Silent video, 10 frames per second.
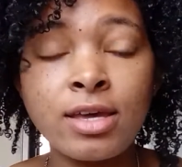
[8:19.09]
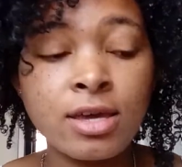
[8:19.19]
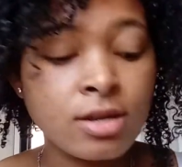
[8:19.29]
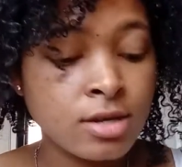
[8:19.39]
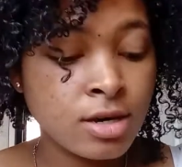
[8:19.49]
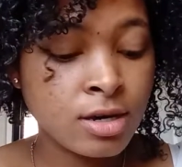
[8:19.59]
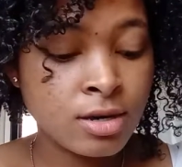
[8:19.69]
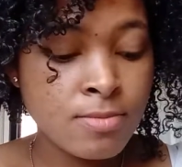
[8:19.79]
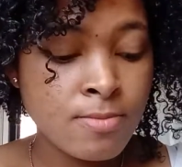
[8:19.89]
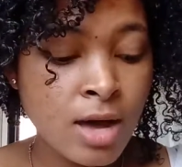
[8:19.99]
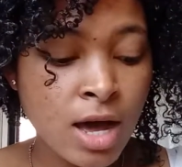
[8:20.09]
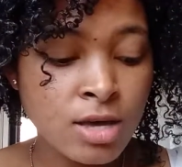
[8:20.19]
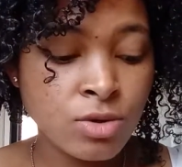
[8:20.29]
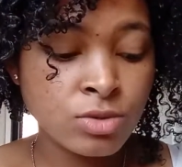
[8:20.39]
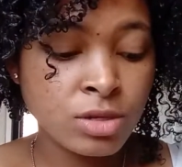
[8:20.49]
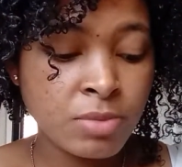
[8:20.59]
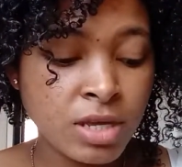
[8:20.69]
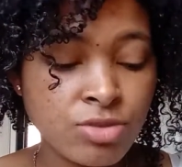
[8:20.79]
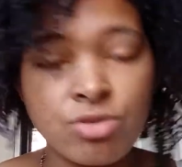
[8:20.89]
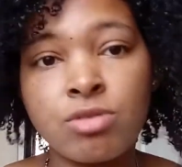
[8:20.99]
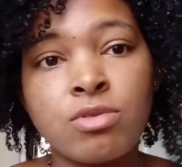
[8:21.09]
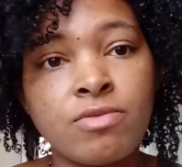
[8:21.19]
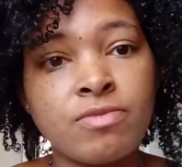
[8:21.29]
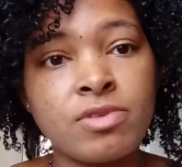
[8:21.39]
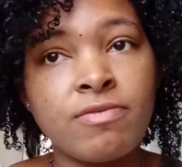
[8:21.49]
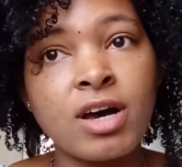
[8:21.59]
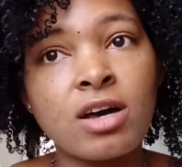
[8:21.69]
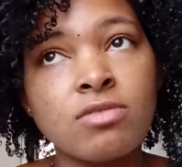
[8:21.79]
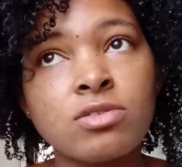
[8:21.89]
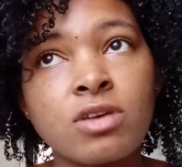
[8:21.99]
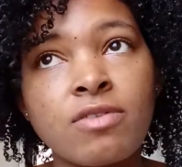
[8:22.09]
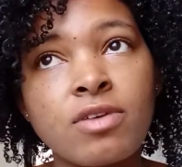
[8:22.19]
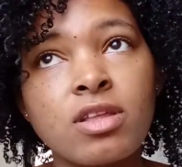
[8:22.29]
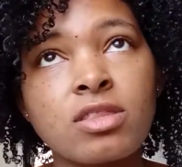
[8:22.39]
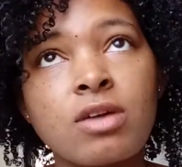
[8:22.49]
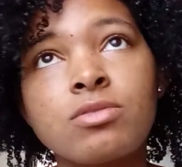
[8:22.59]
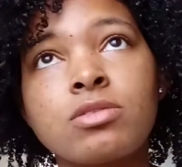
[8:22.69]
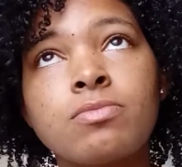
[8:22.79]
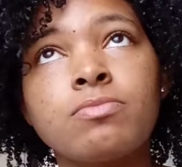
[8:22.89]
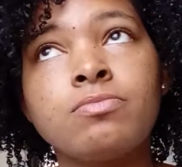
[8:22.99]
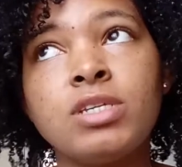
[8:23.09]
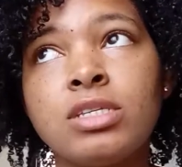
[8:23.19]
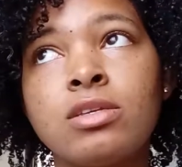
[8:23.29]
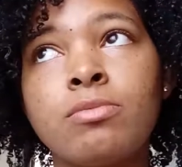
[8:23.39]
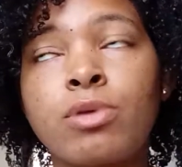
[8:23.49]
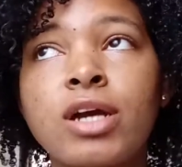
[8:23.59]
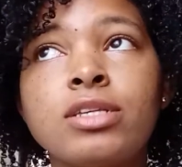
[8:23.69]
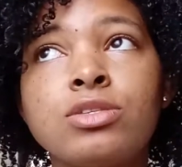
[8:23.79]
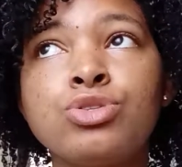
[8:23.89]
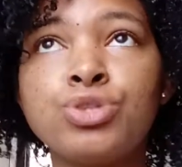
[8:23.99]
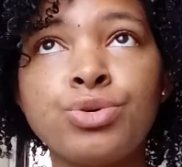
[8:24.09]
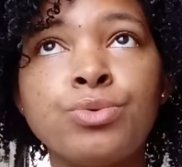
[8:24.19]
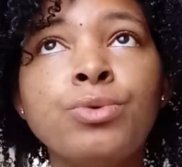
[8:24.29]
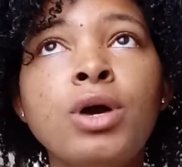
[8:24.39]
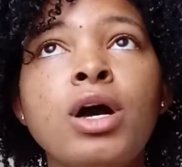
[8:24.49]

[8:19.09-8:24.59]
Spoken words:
And I only paid $31.55, so I felt like that was a decent price too.